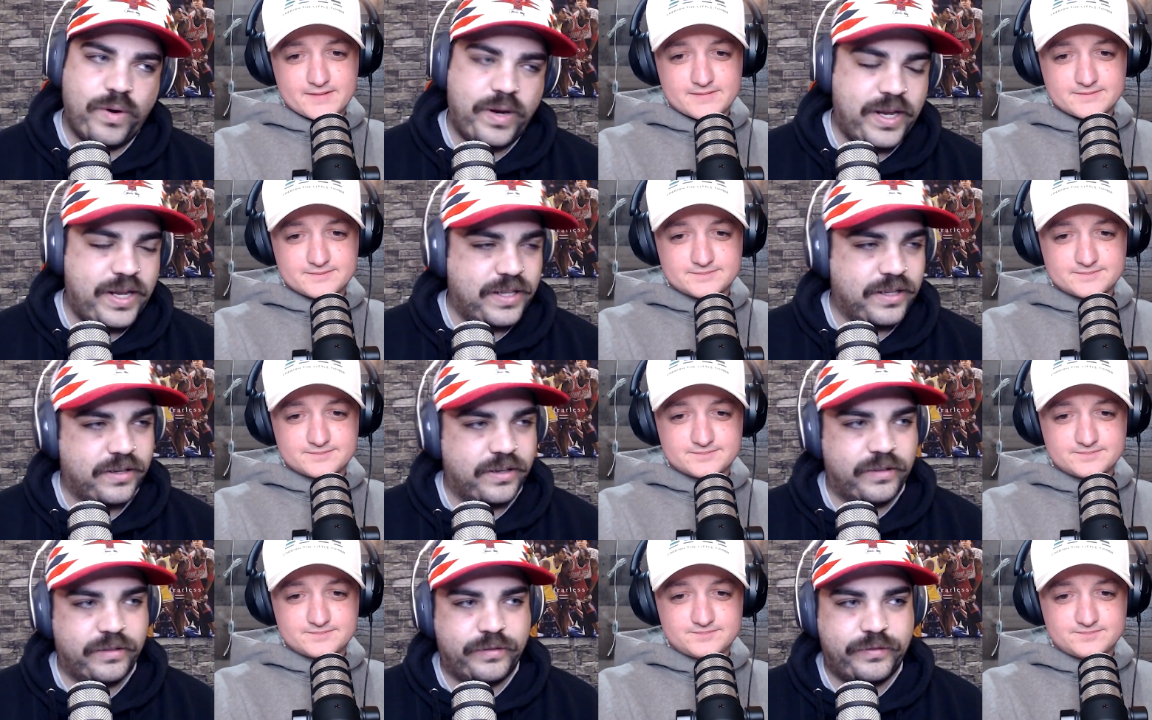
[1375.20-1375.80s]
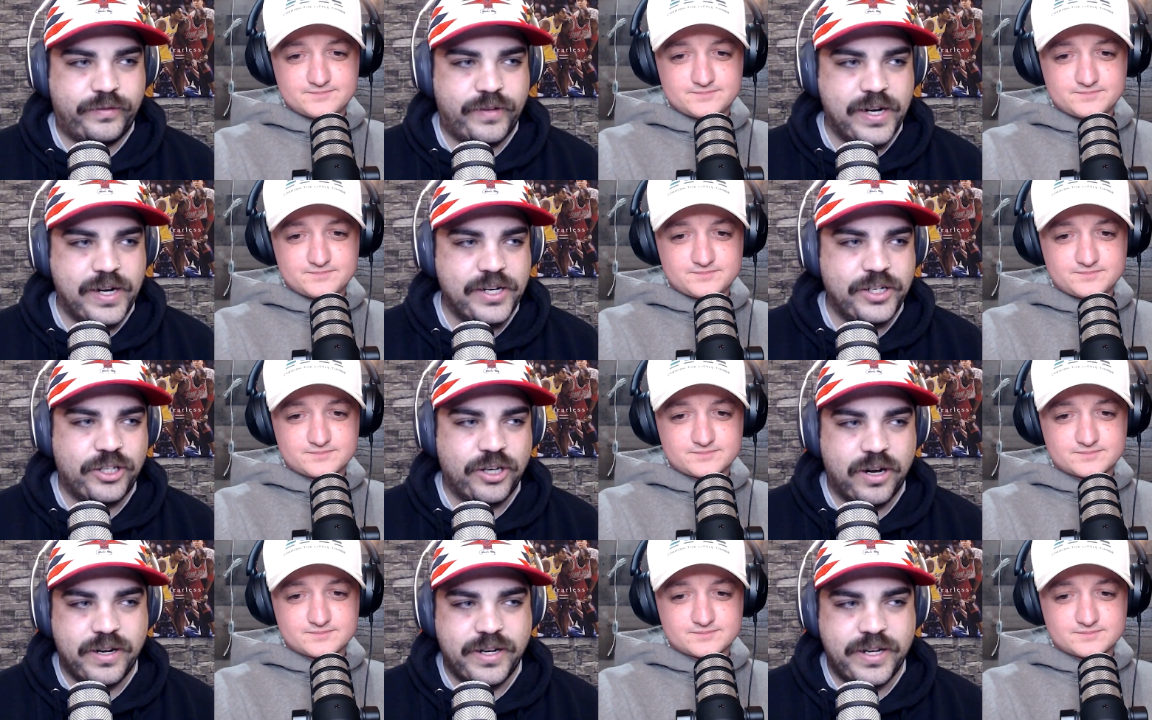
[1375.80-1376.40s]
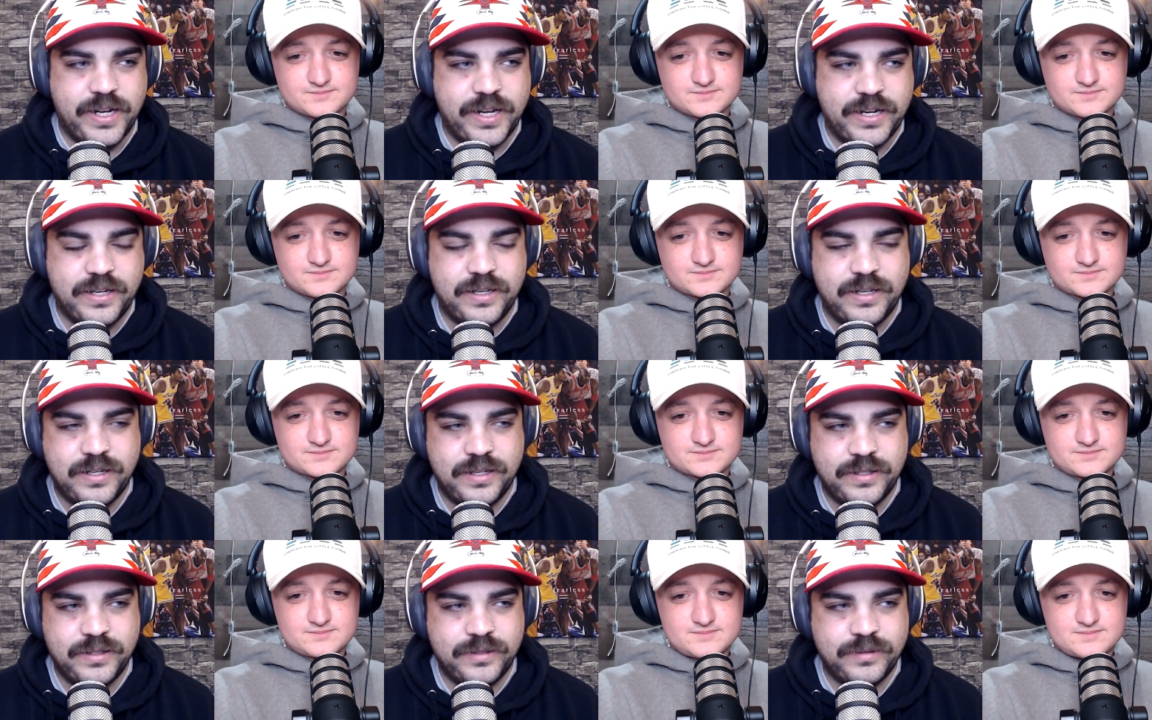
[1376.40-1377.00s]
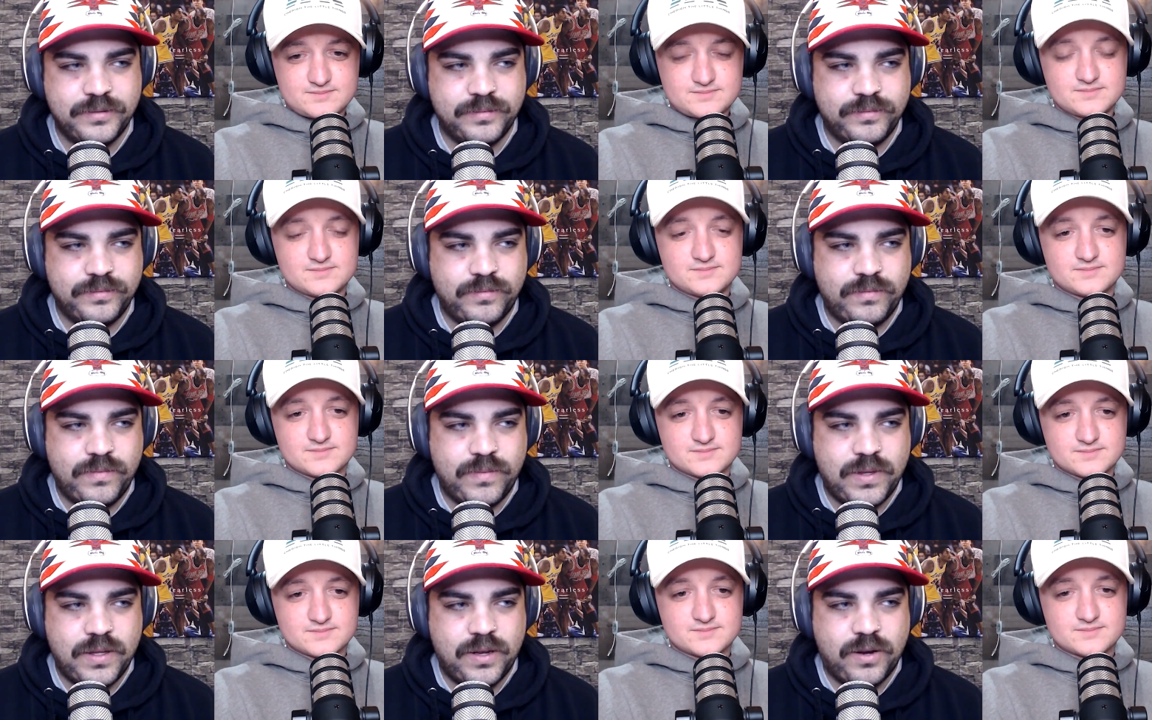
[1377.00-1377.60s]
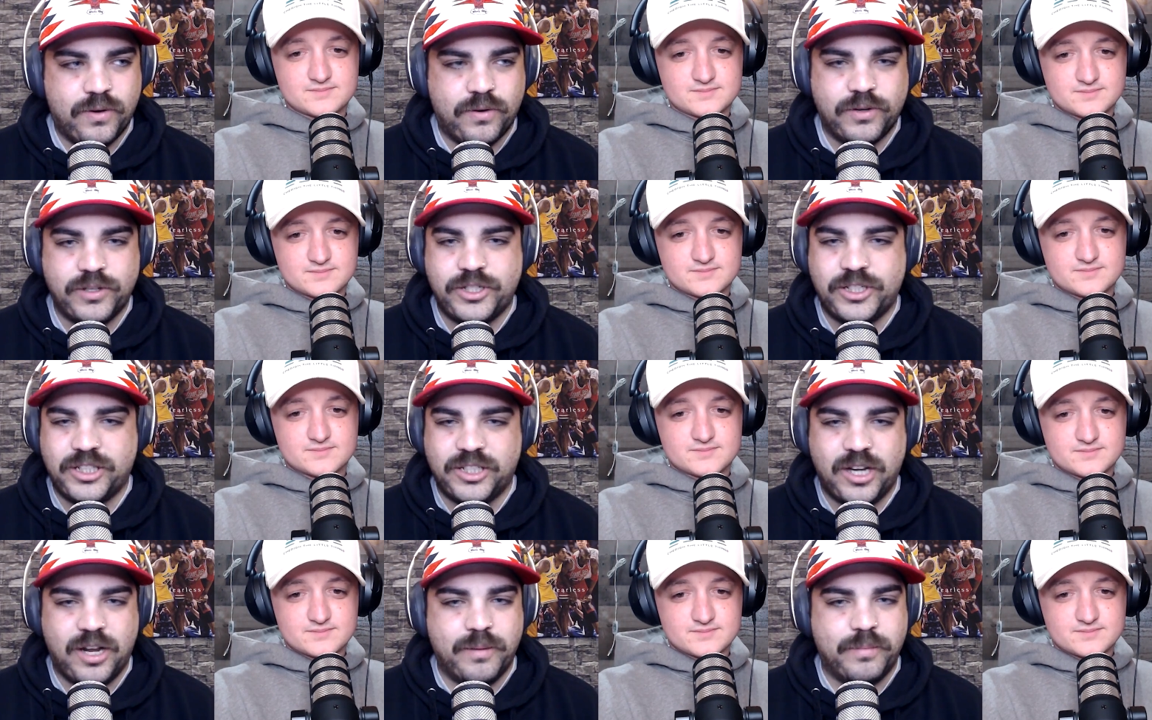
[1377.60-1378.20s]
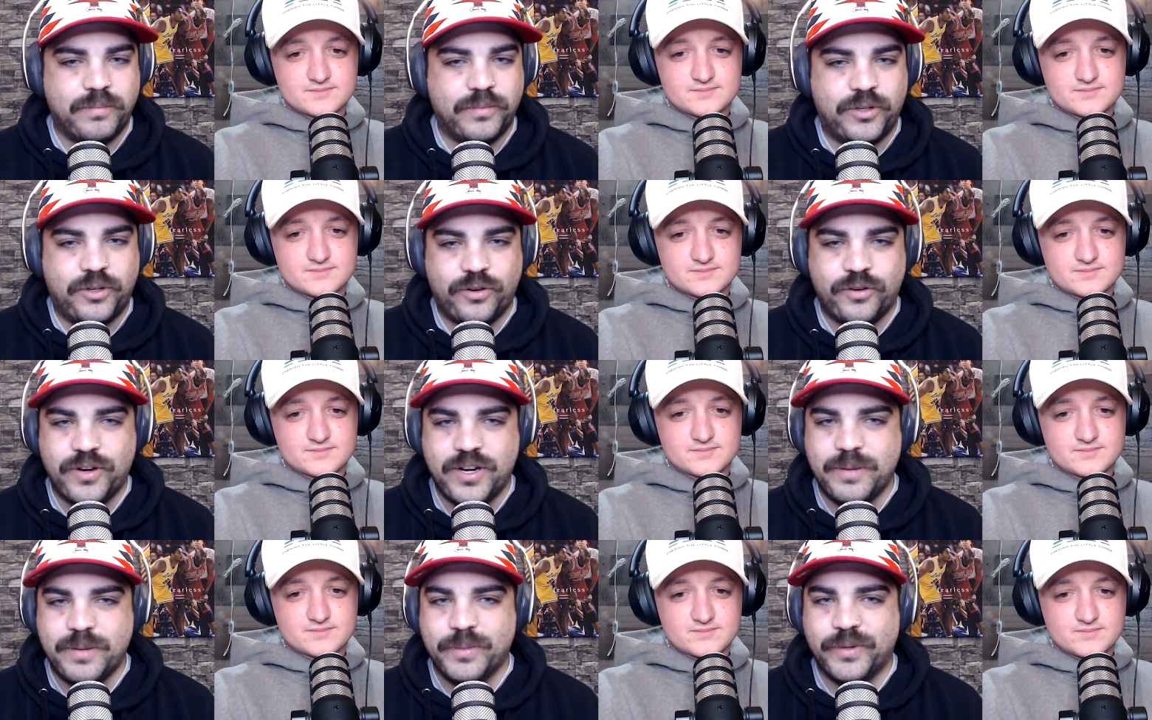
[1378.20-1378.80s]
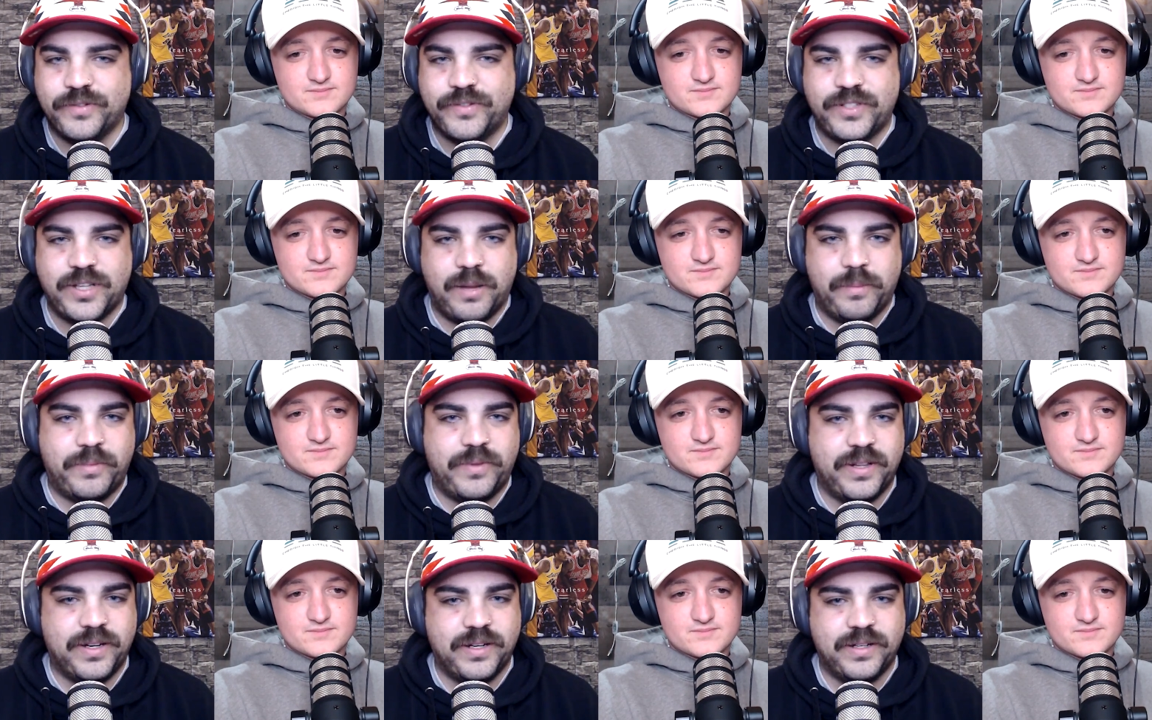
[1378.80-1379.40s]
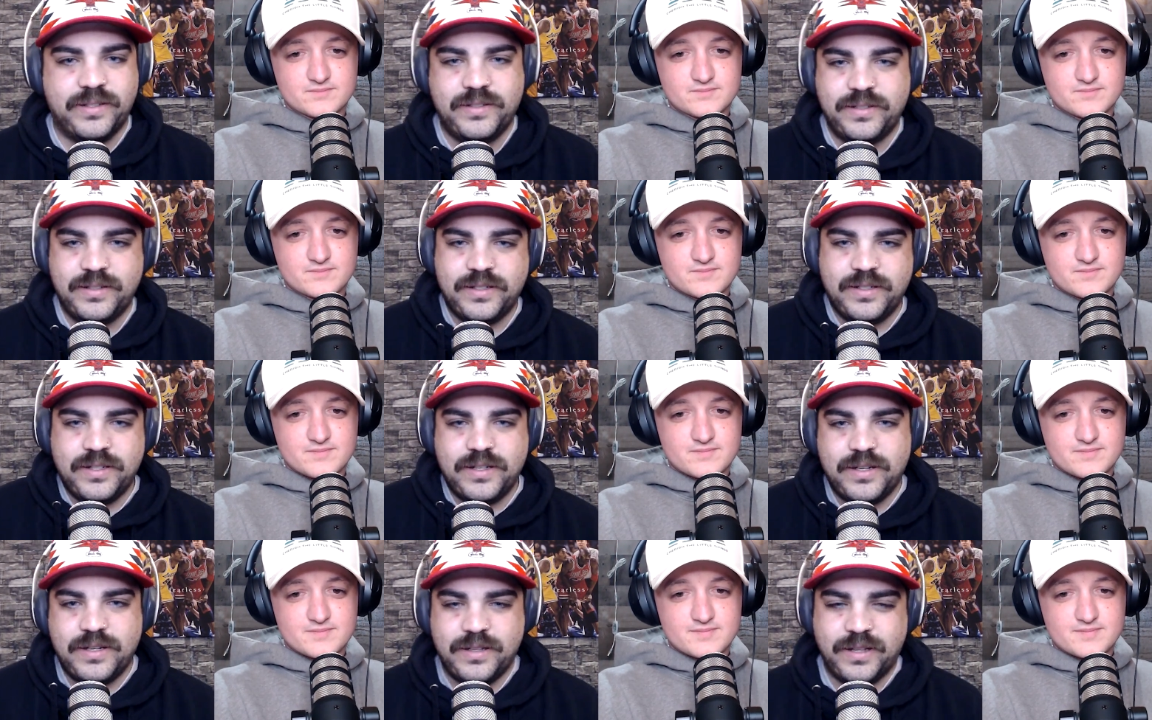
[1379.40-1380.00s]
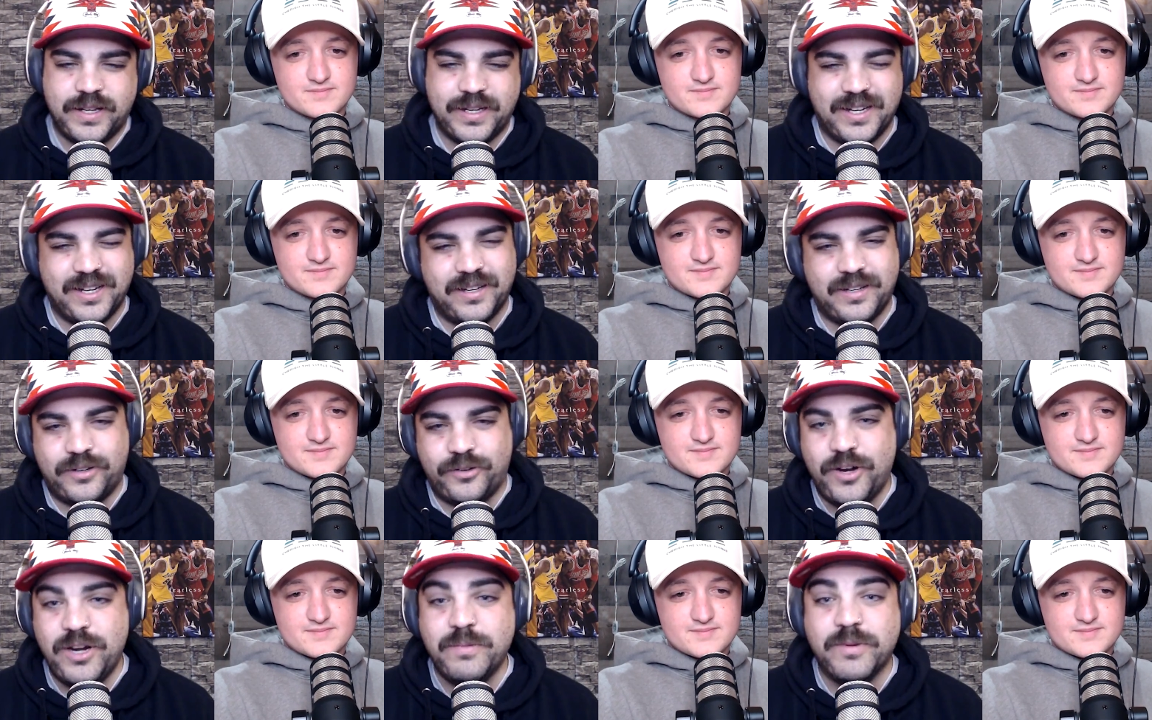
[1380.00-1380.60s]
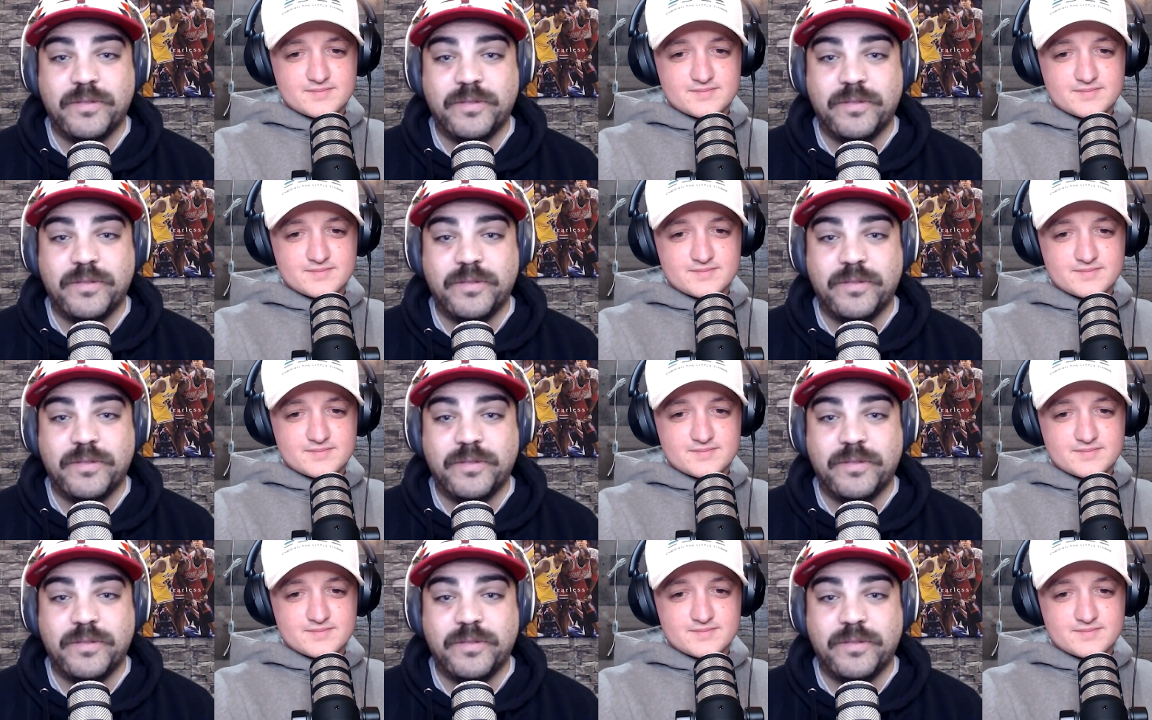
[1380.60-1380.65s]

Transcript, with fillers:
Speaker 1: either a French onion or some cream of something, like a cream of